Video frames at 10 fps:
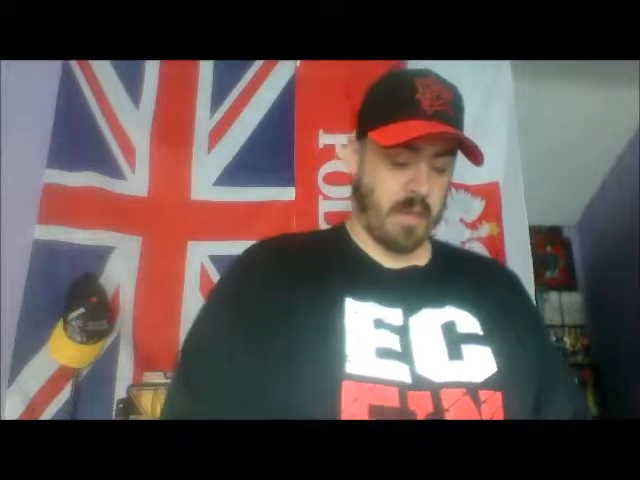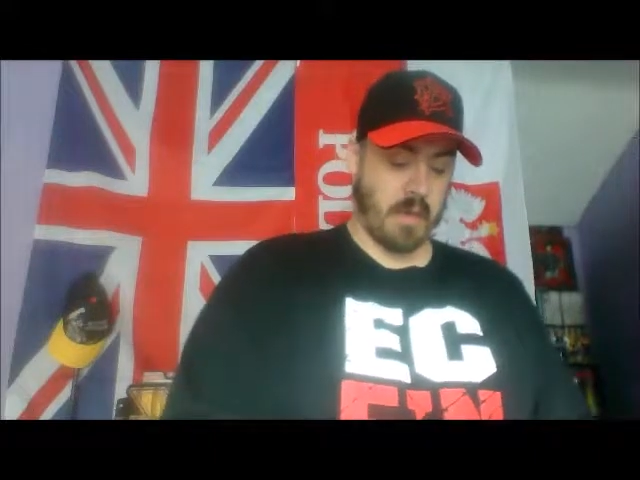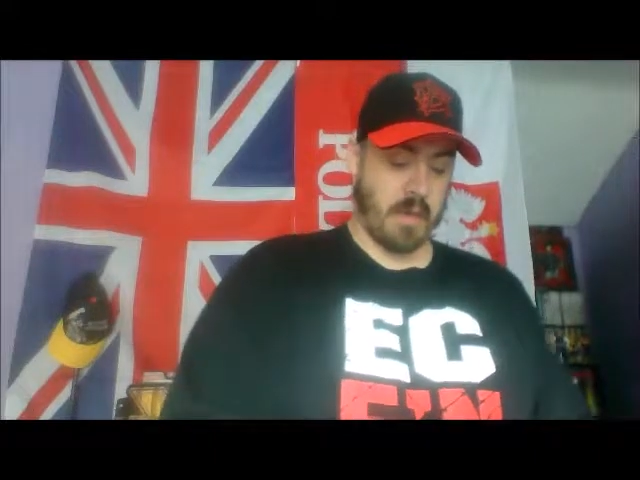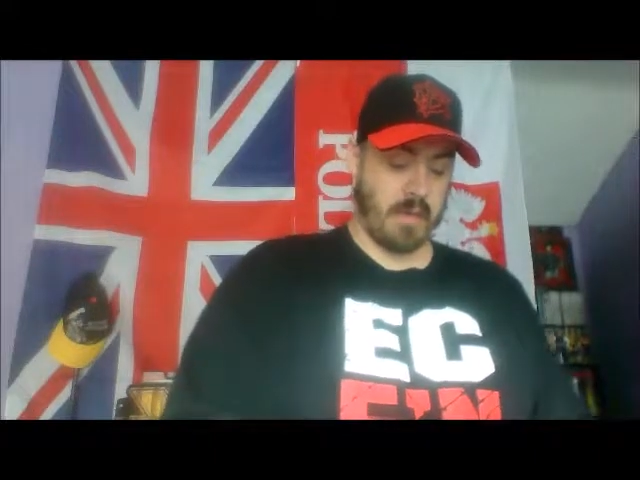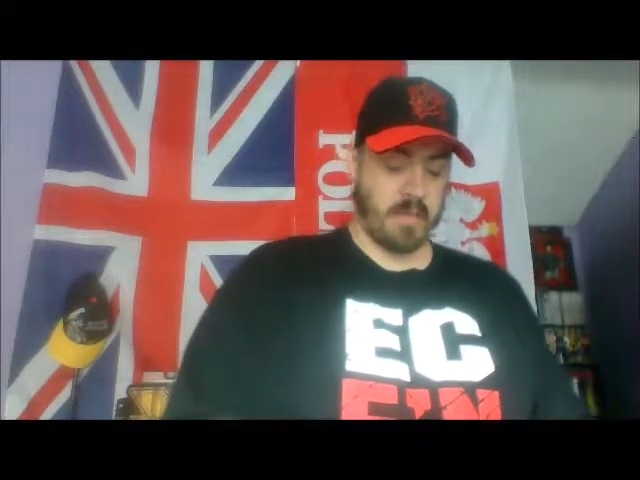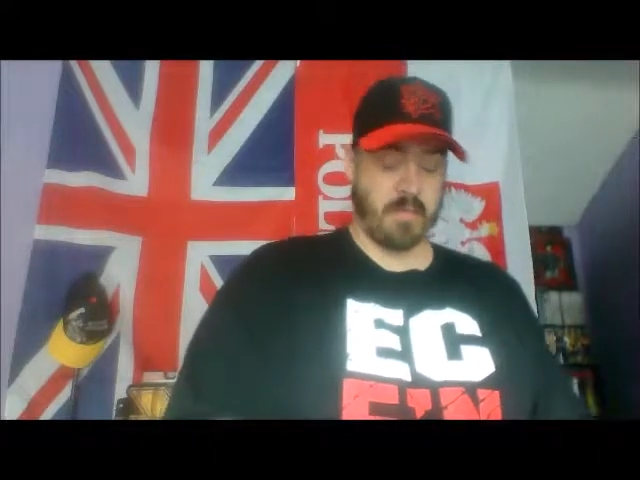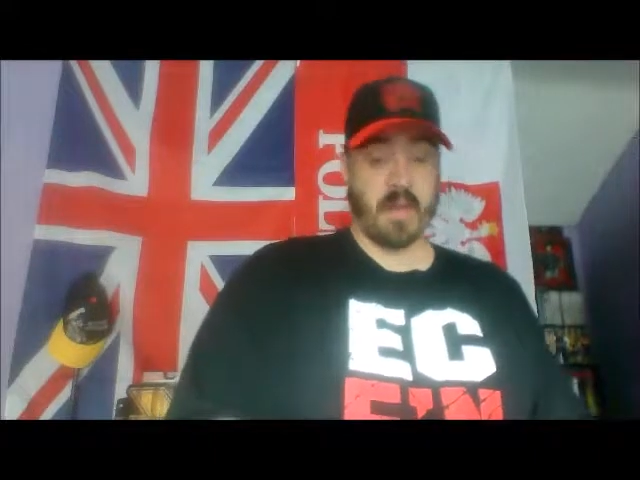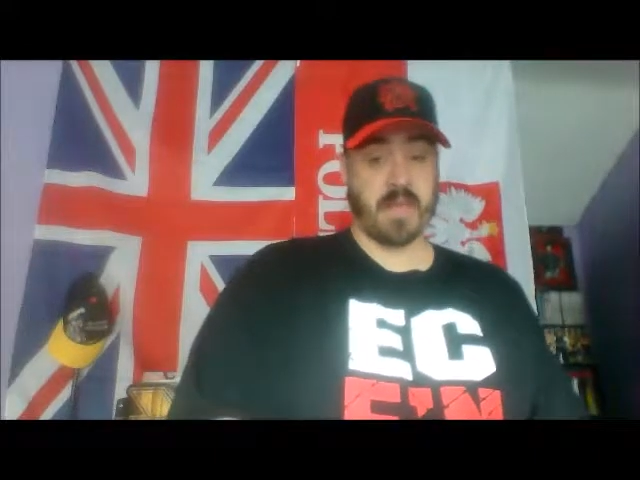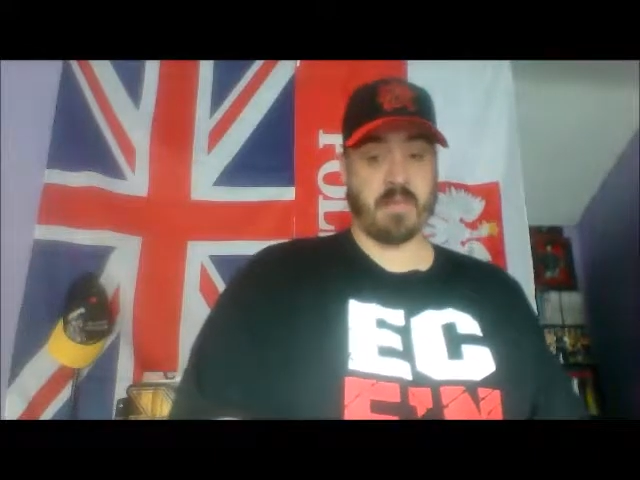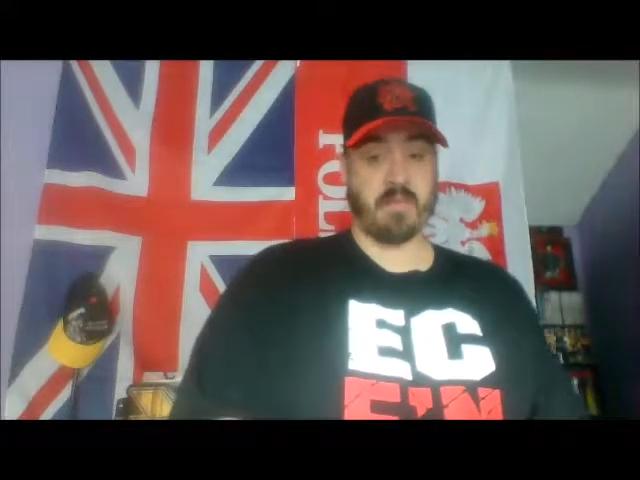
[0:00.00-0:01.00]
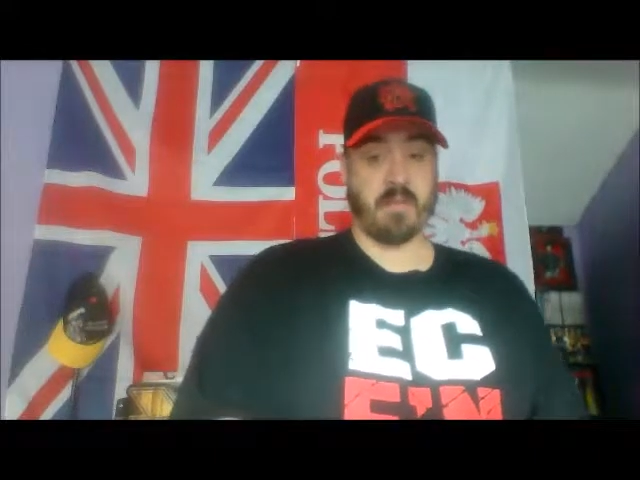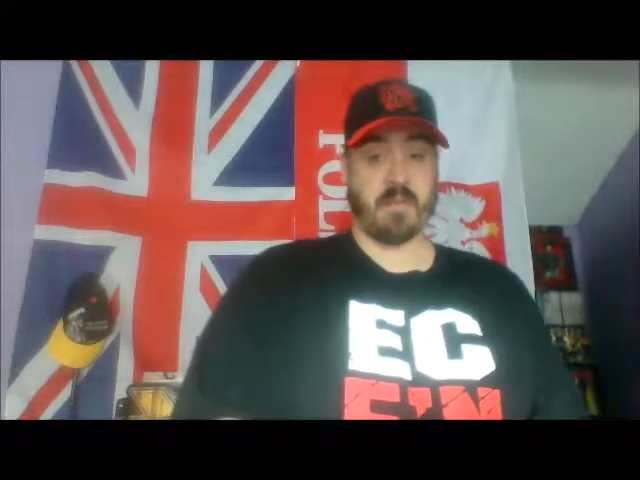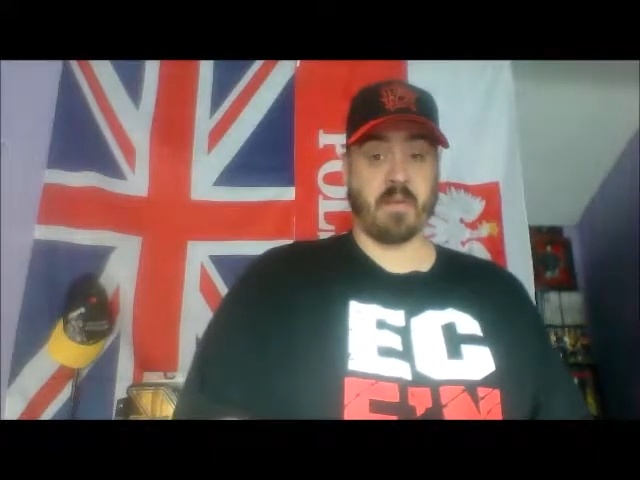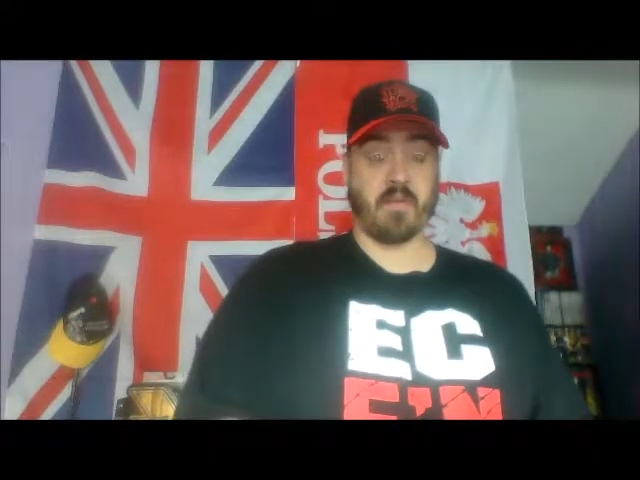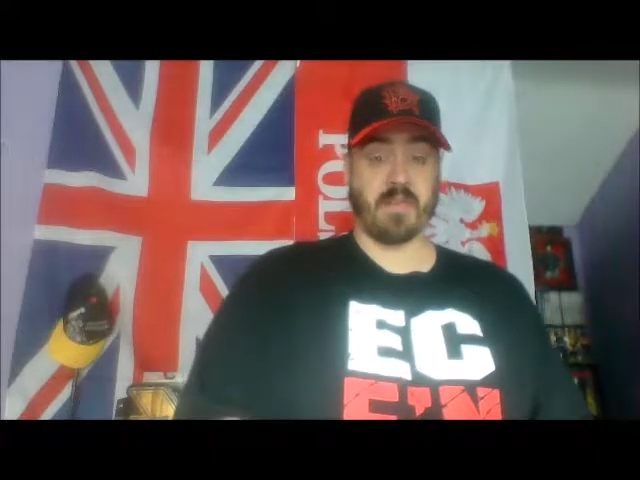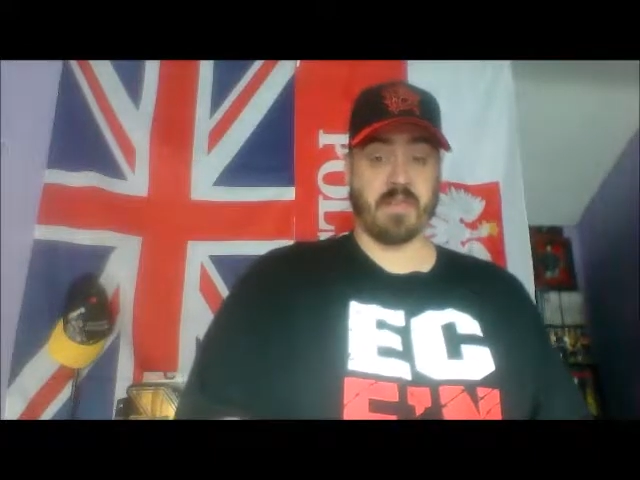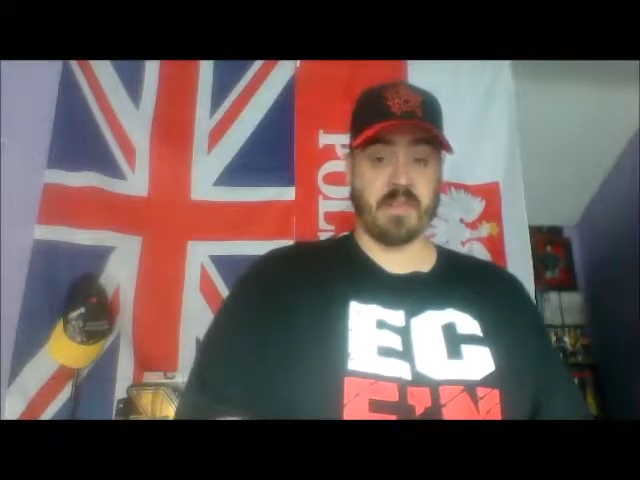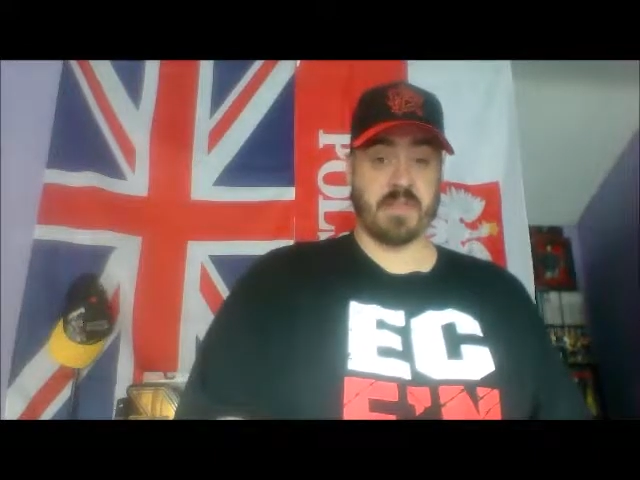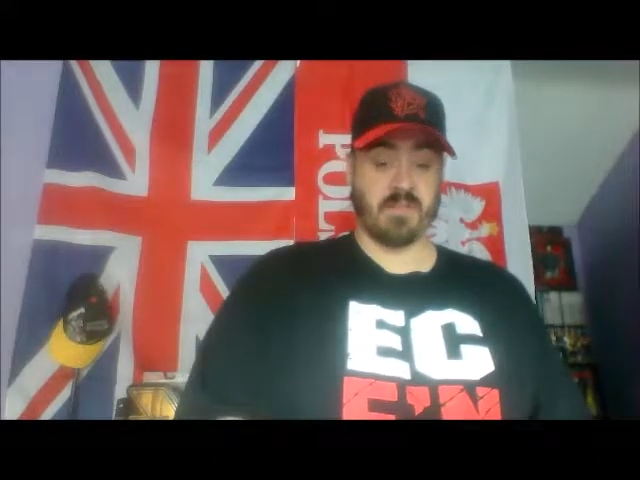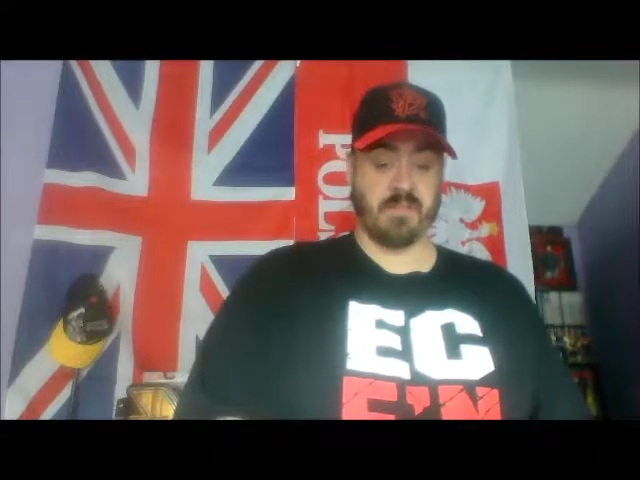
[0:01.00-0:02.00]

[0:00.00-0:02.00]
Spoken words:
And basically, obviously,